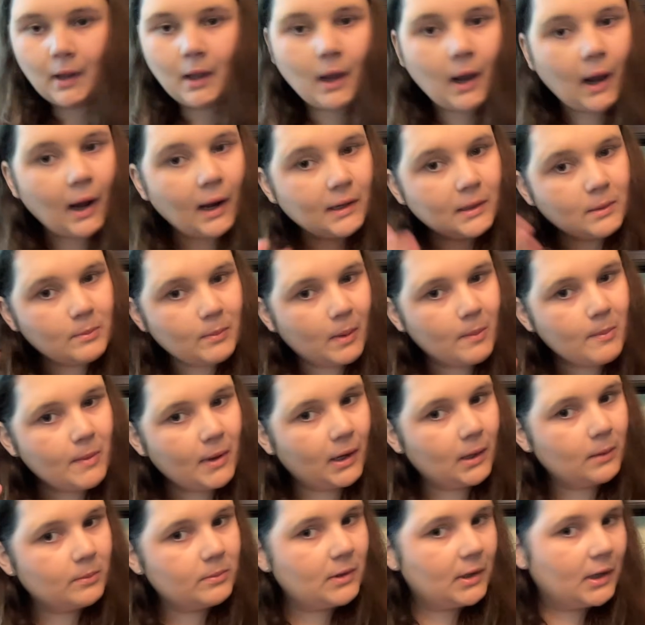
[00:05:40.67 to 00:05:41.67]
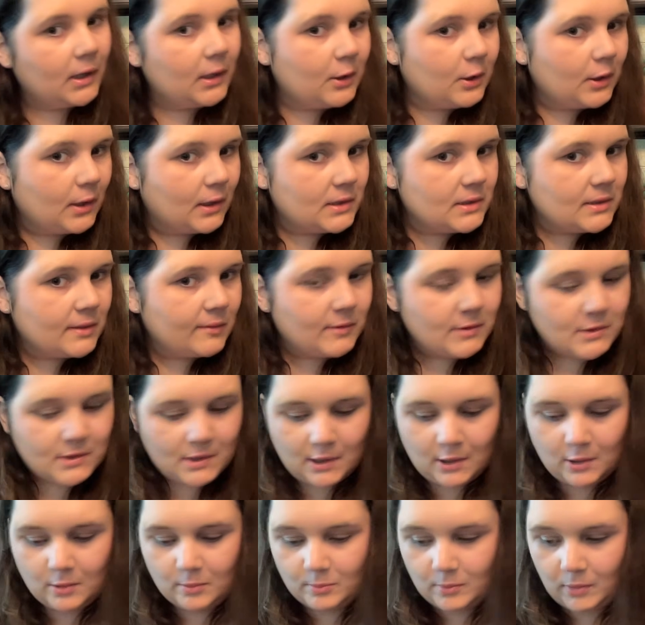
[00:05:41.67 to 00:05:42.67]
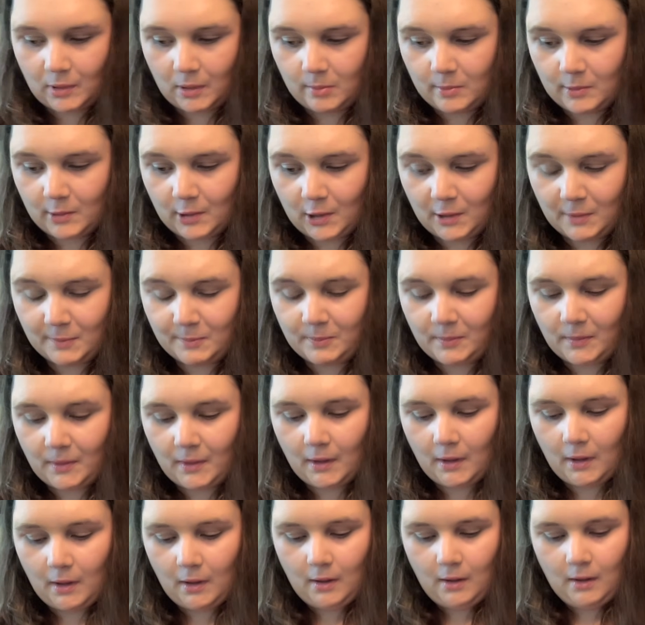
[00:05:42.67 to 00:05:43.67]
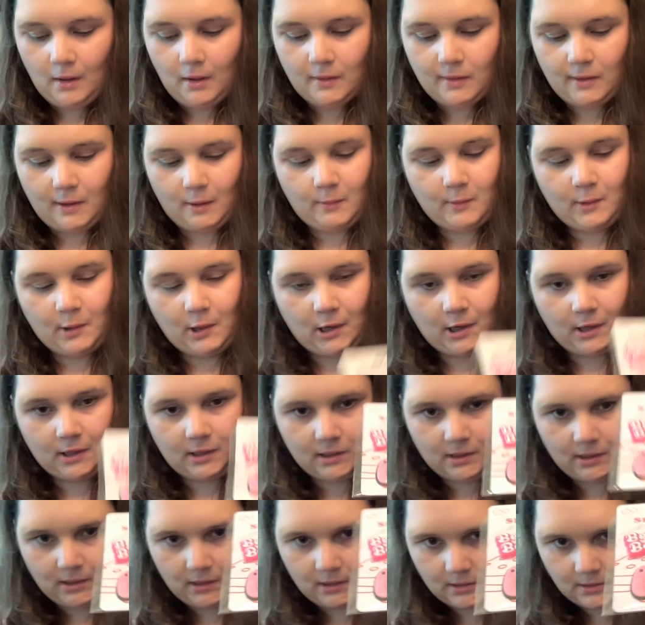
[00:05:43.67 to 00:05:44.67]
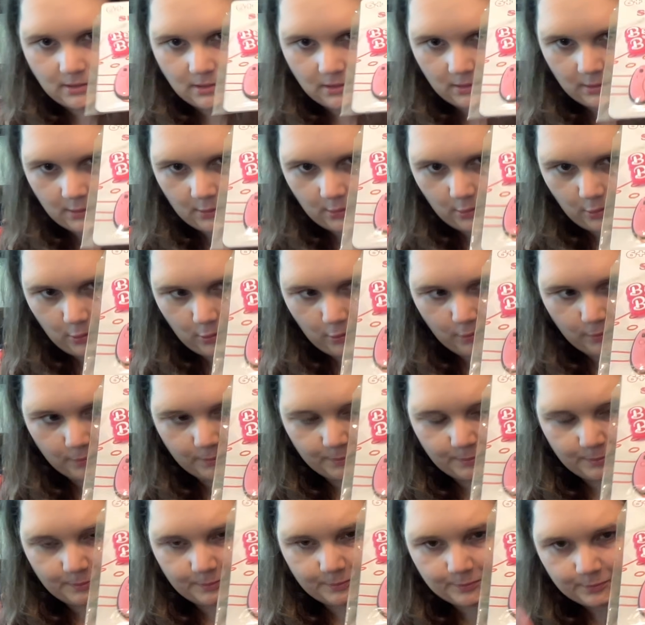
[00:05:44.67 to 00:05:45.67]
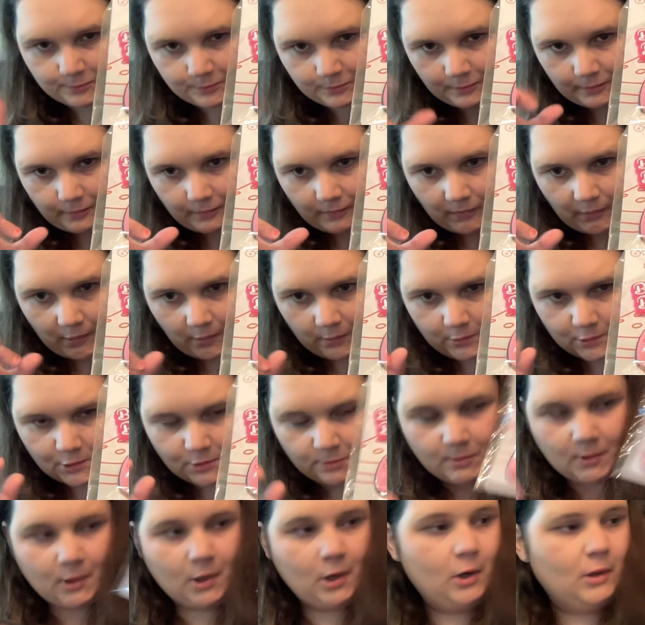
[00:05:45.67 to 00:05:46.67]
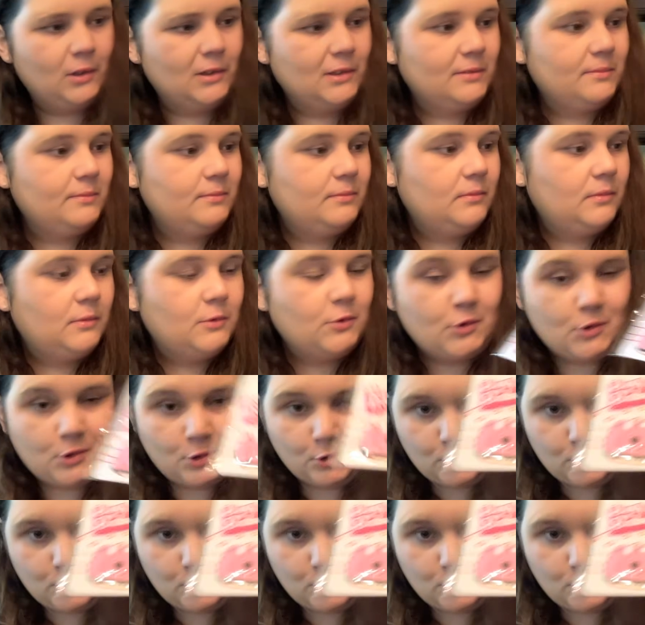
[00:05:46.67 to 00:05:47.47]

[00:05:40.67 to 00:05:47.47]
I did my makeup today, can you guys even tell? Probably not. Then we got these little, whatchamacallit, shoe